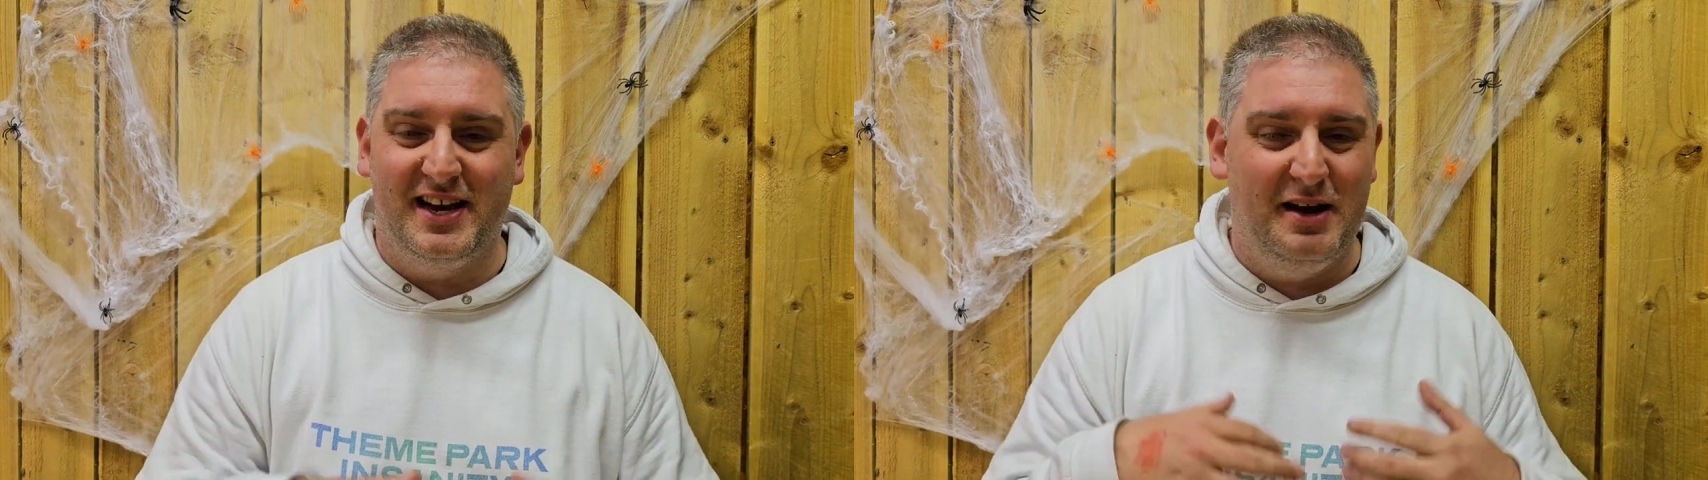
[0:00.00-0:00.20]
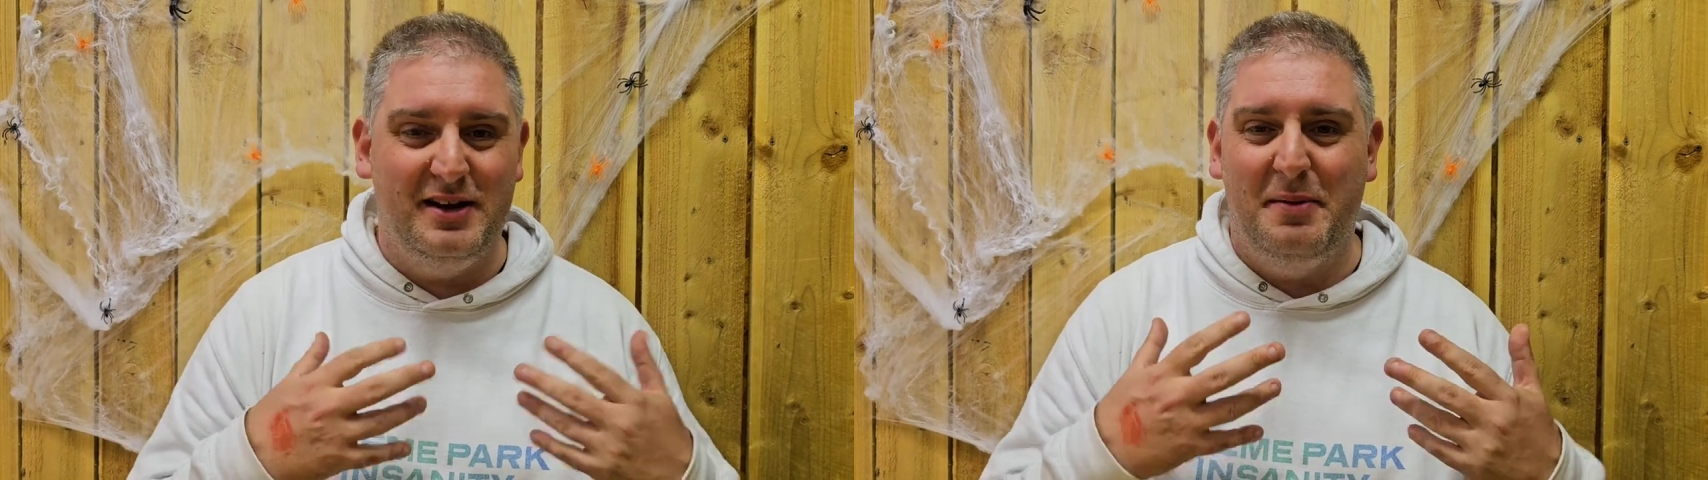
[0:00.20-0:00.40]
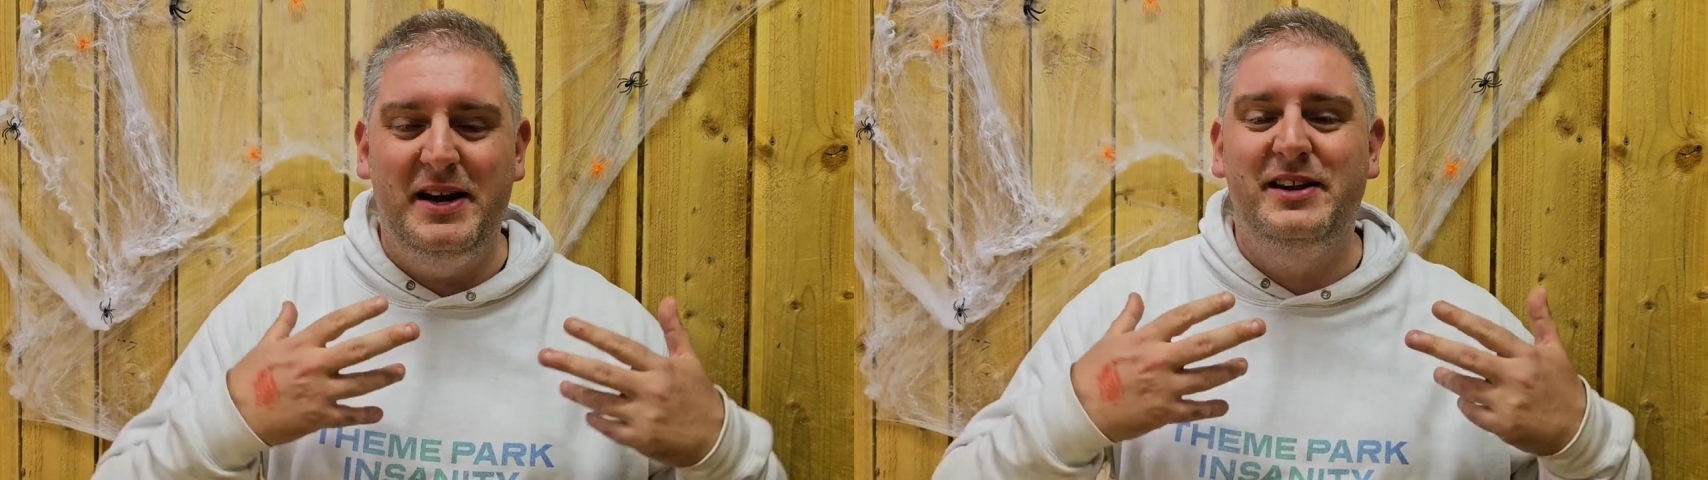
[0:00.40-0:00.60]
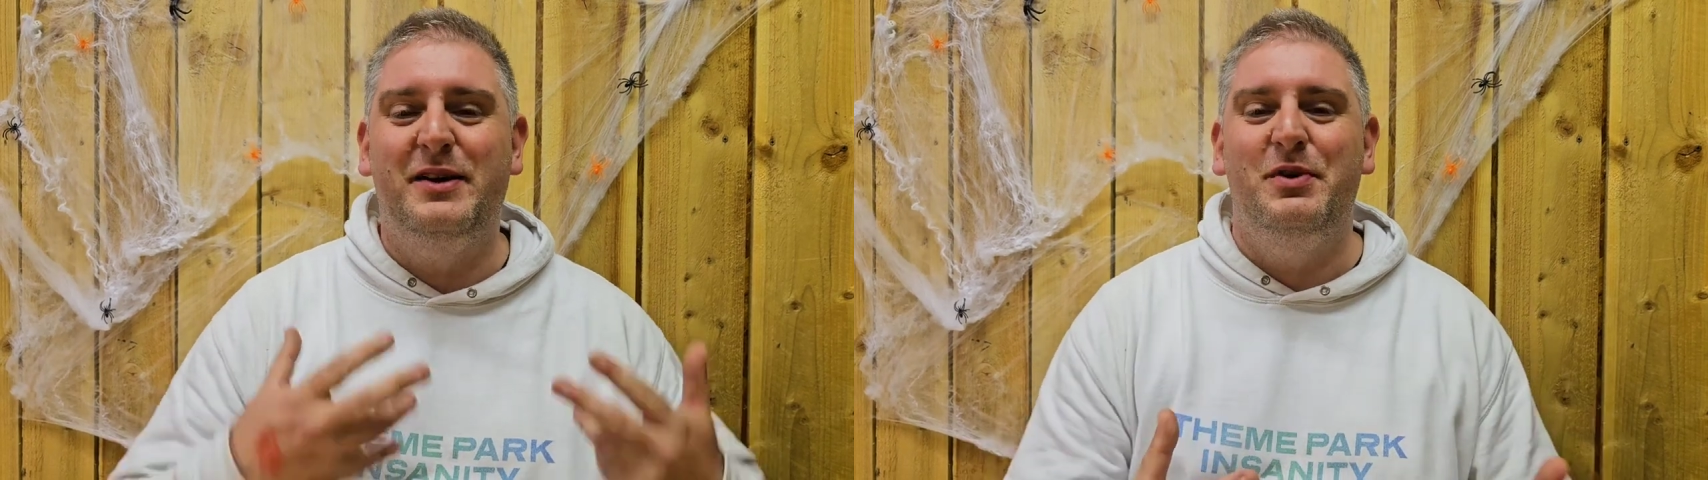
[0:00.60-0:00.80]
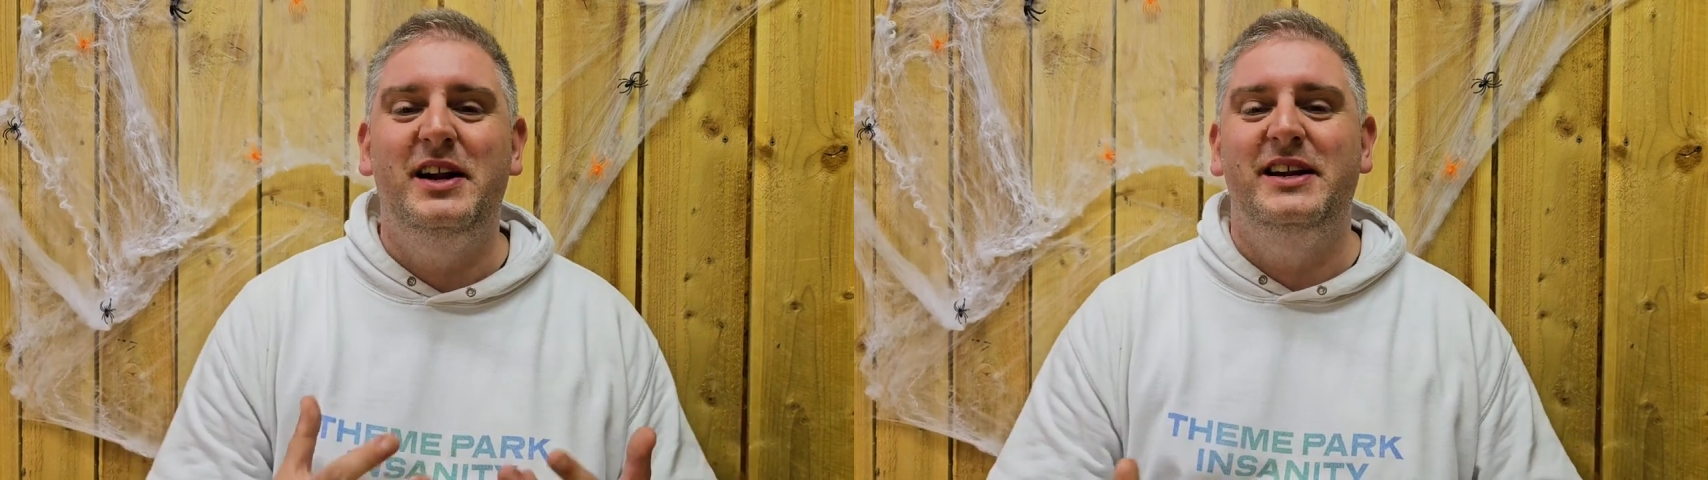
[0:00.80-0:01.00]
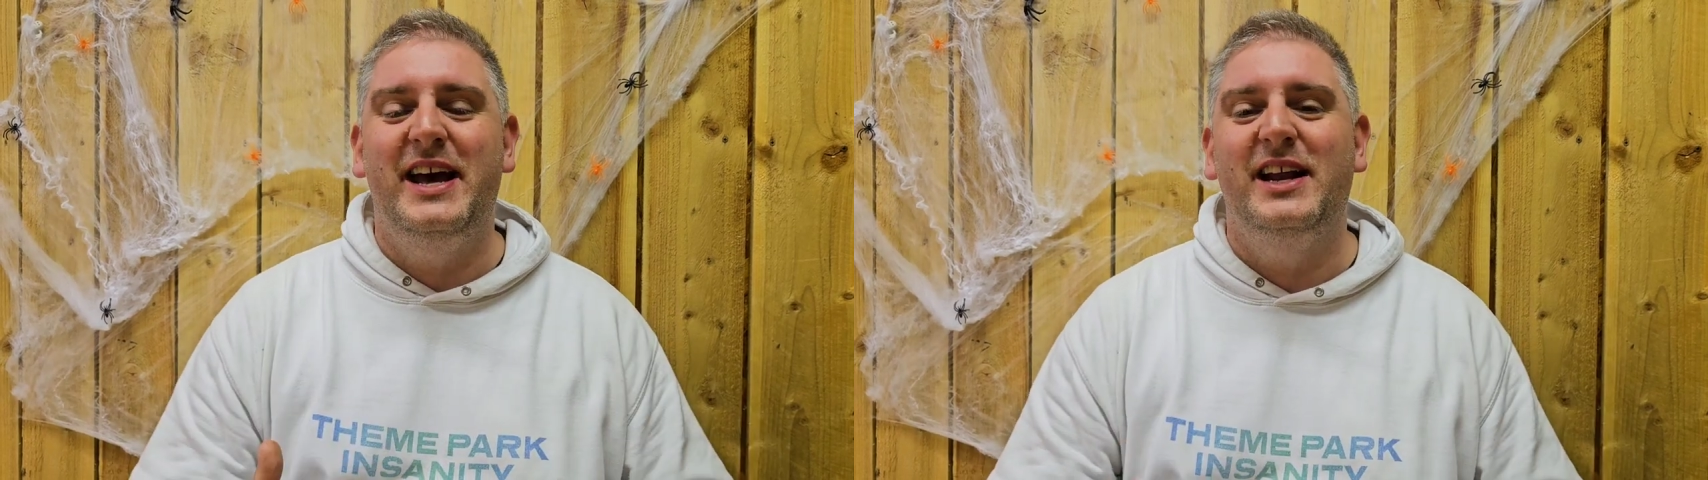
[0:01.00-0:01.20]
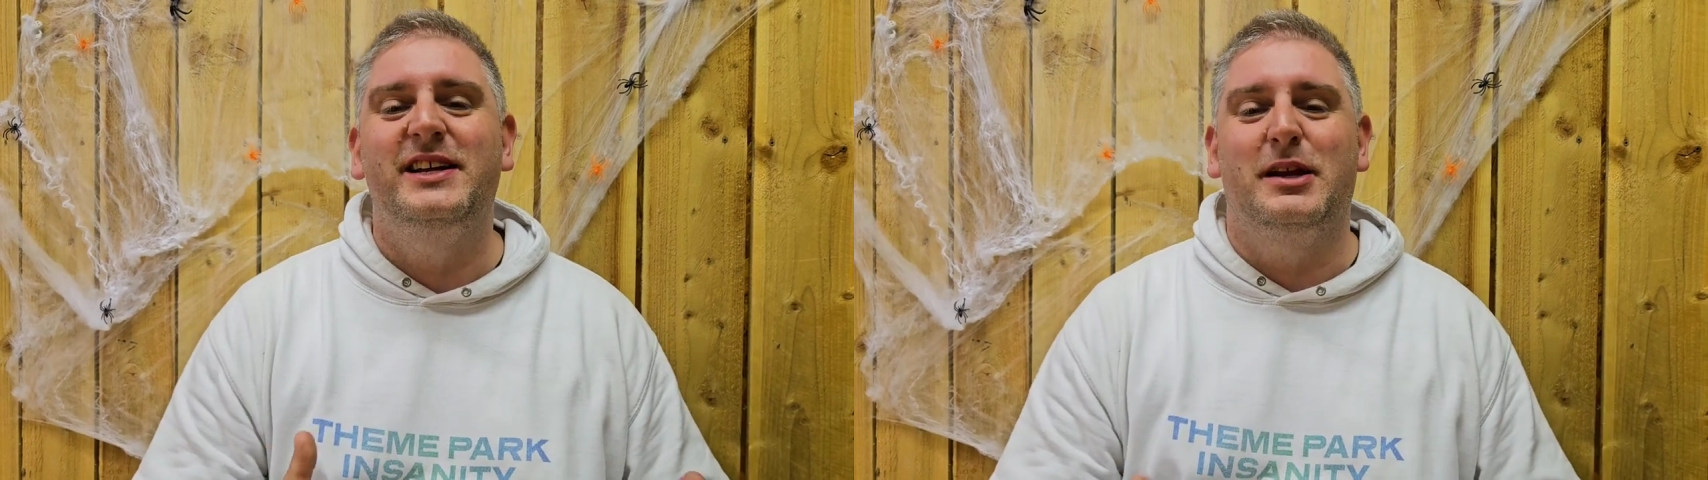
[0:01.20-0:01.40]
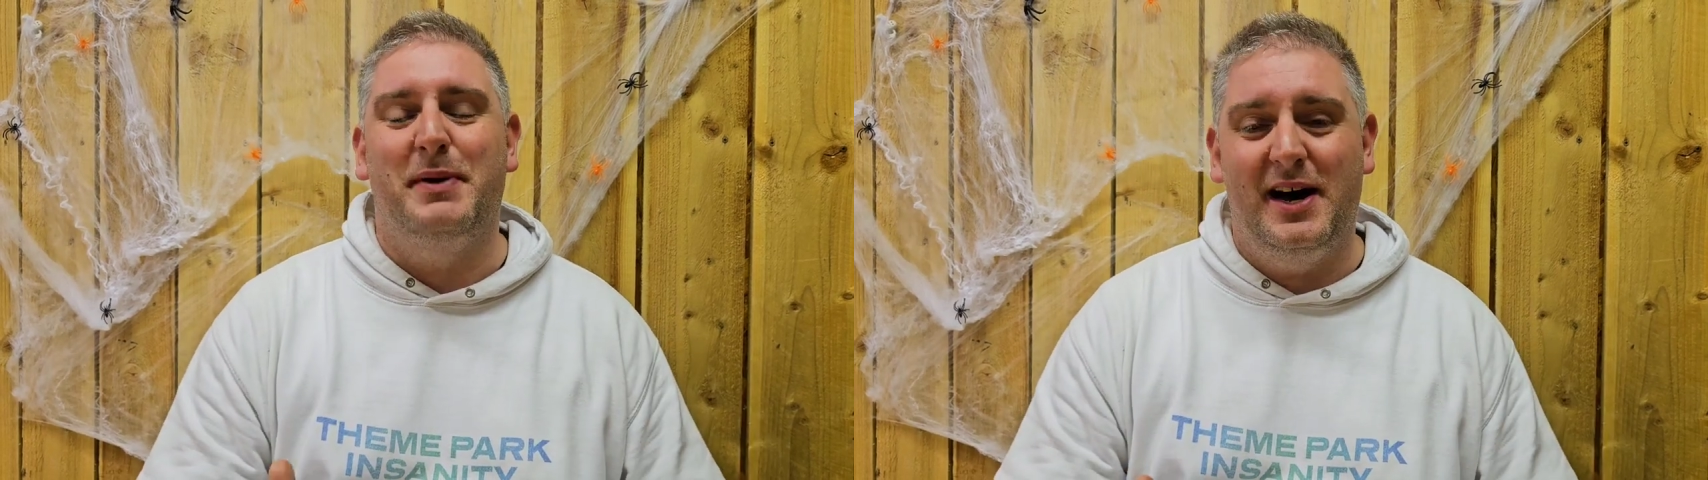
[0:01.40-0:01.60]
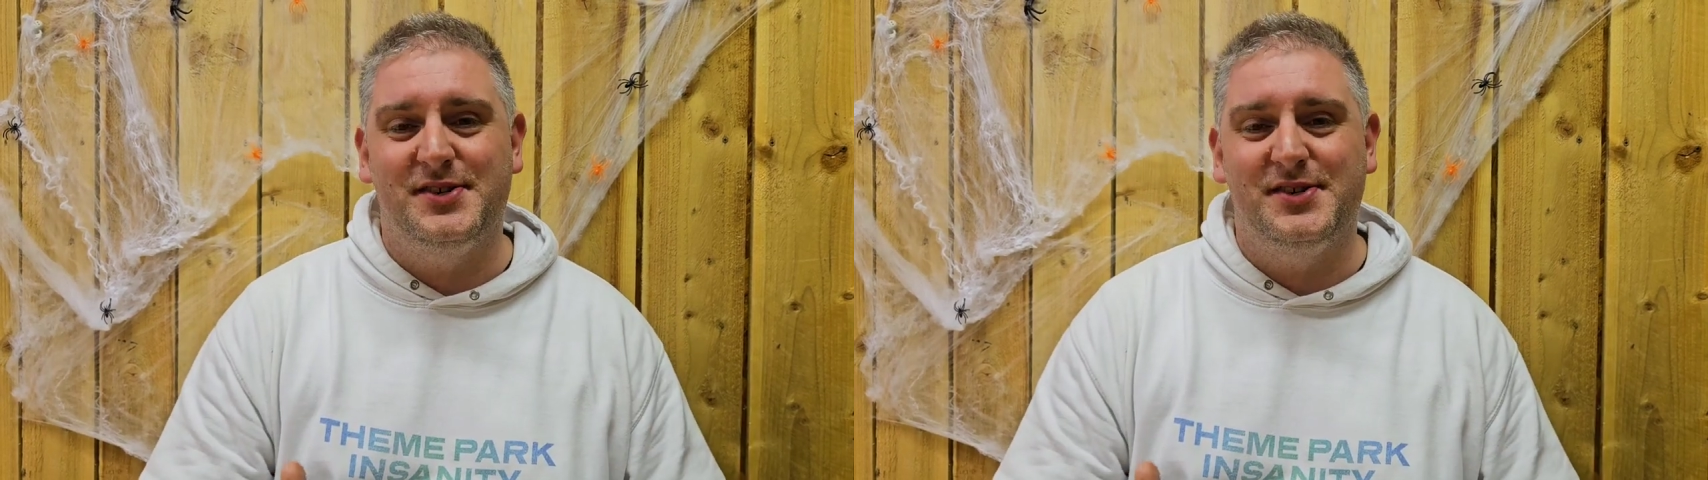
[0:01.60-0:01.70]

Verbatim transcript: And I mean, they're really nailing the parts